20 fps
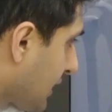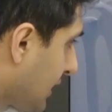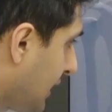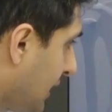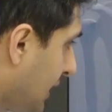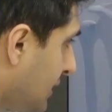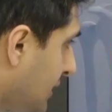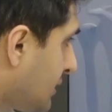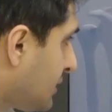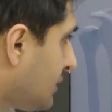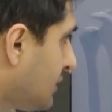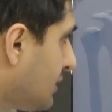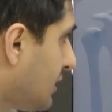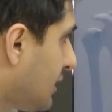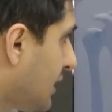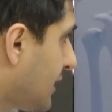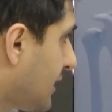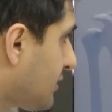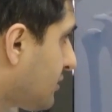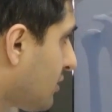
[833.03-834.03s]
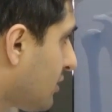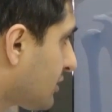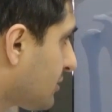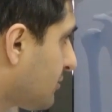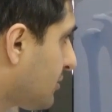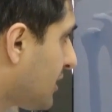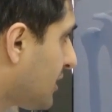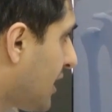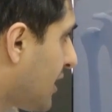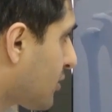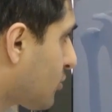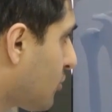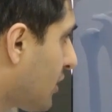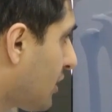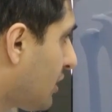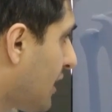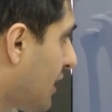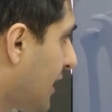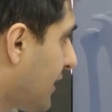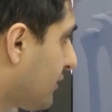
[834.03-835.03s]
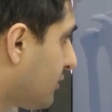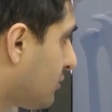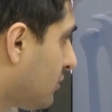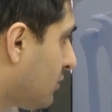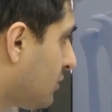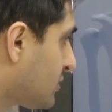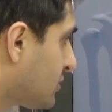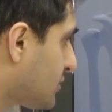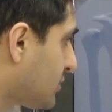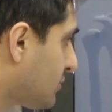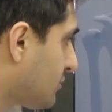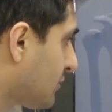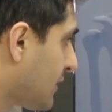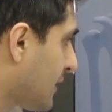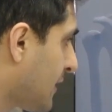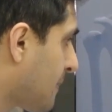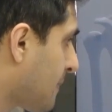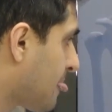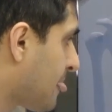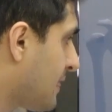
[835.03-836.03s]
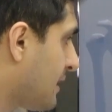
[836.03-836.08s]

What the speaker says: And I talked about the arcuate line also, okay?